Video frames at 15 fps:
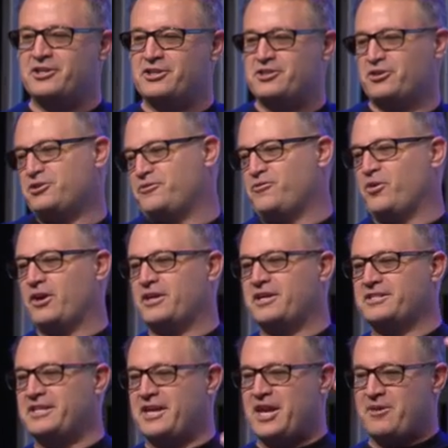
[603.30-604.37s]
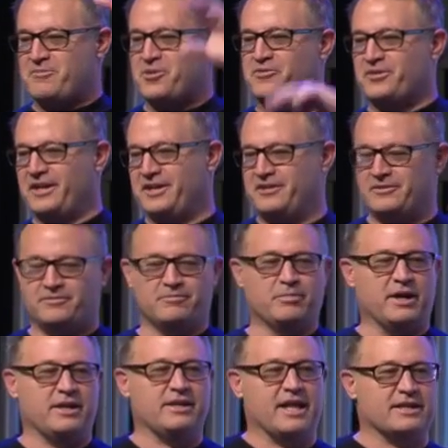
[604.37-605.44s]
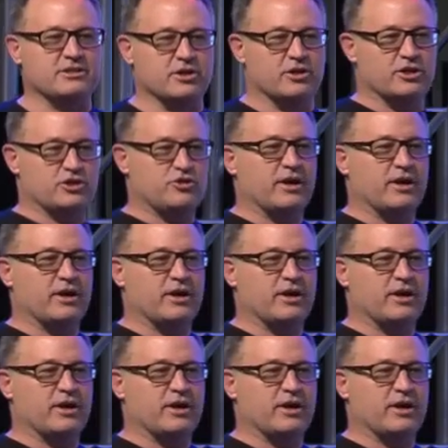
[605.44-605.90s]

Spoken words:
just search for it because they keep moving it. But that's a good